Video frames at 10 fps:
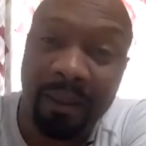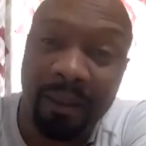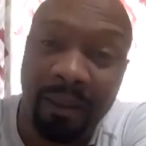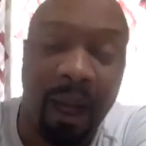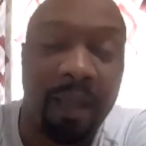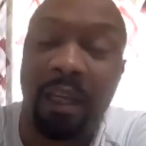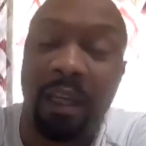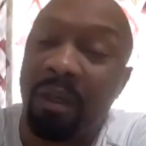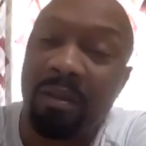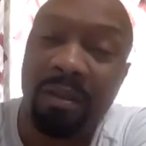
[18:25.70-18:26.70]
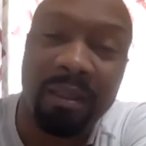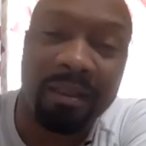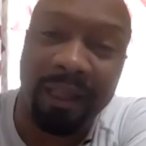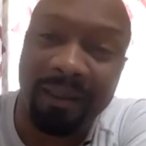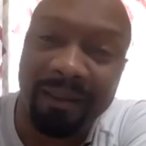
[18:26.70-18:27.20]
God gave me those
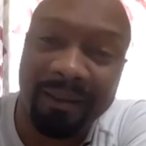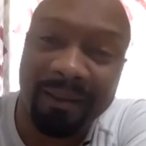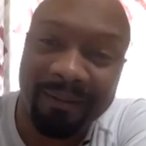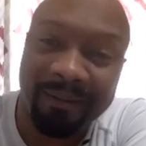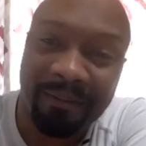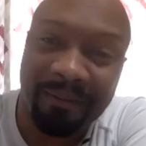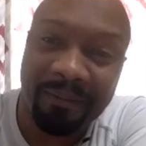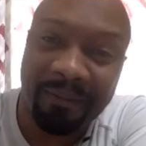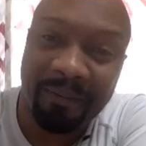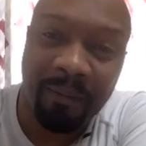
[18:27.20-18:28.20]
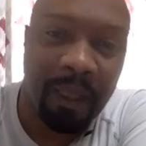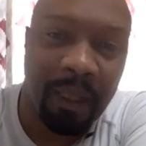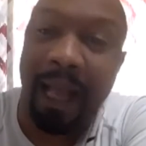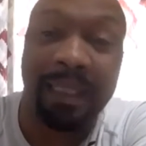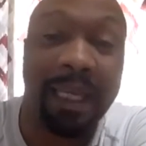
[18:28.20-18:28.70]
instincts.
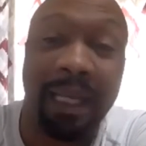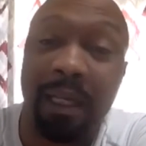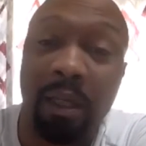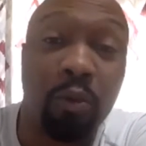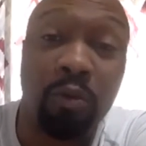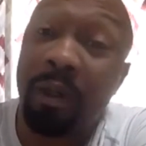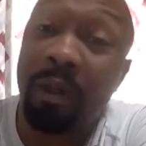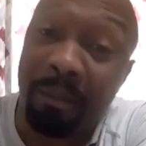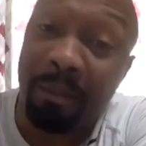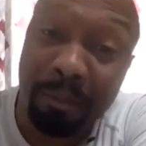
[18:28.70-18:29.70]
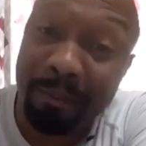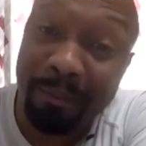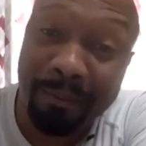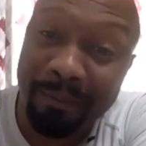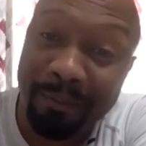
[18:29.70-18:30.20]
I can't lose with them.
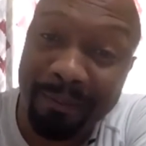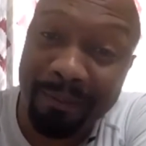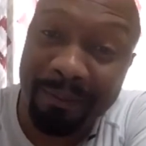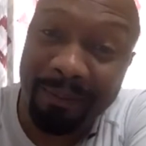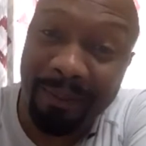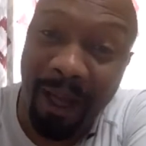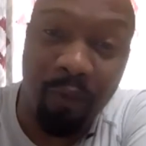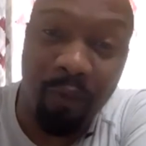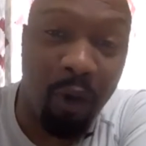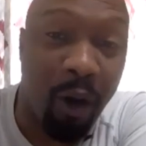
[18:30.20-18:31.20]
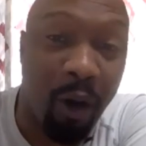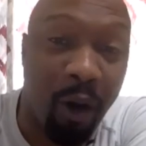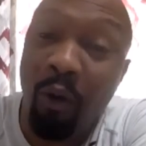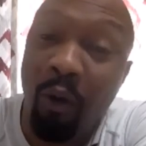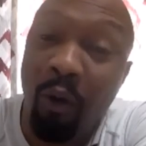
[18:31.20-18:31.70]
I will
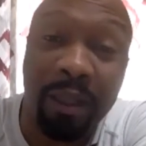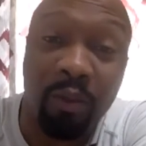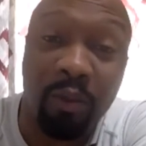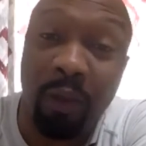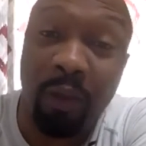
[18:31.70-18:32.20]
always win with them.